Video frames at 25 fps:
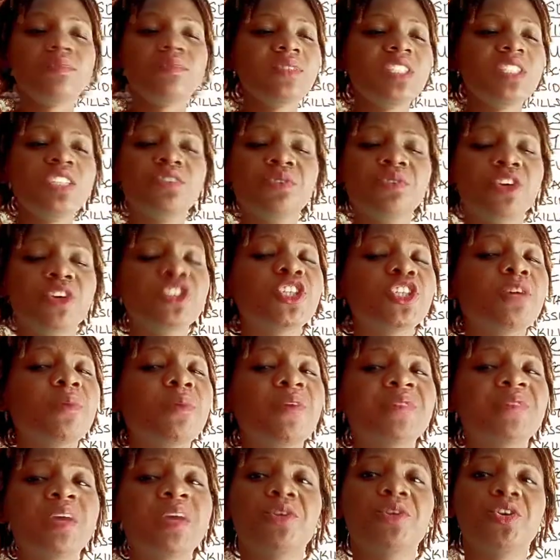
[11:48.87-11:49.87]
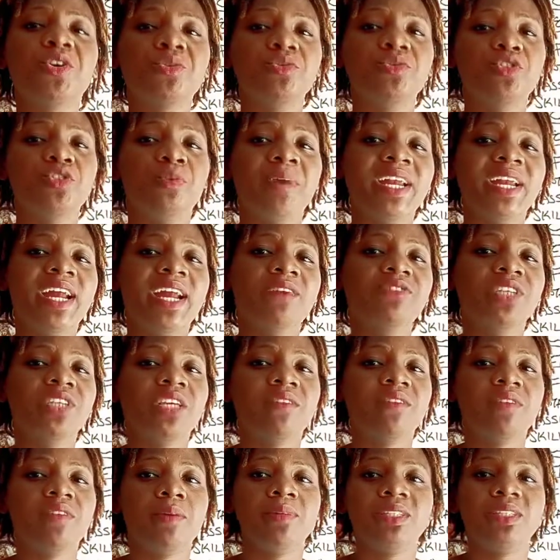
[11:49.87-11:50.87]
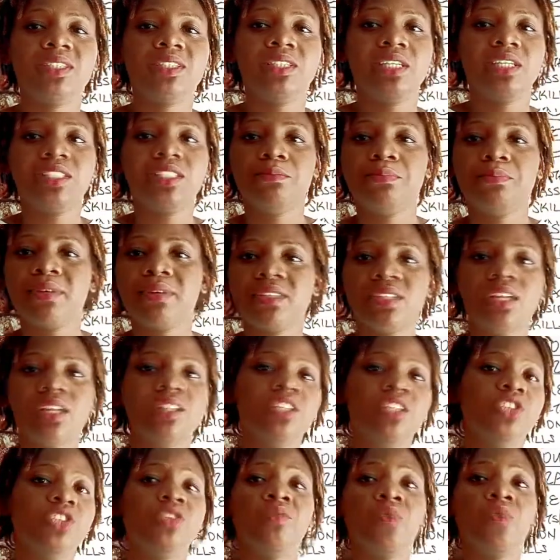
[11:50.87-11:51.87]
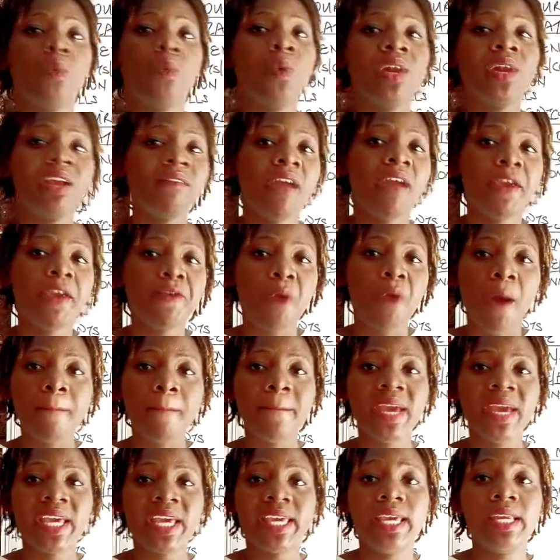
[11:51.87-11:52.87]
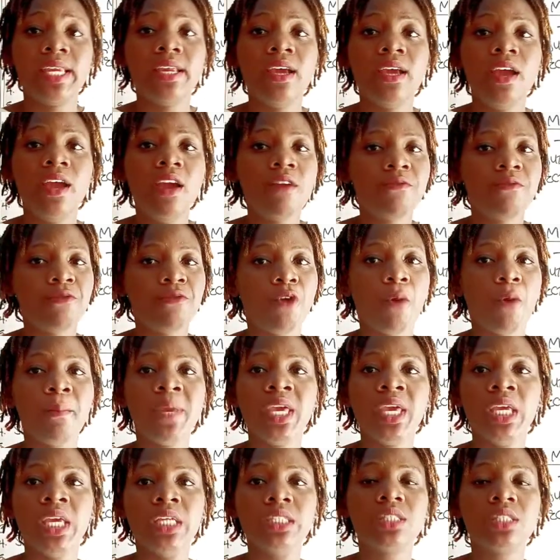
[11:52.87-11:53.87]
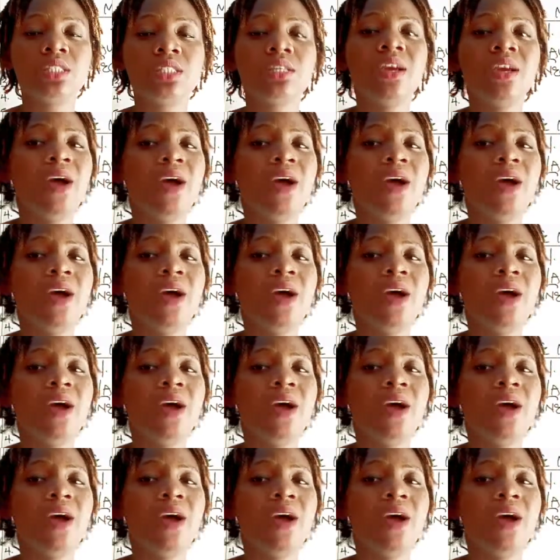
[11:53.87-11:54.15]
For some of them, you might have to give them a certain percentage of whatever you are making from it.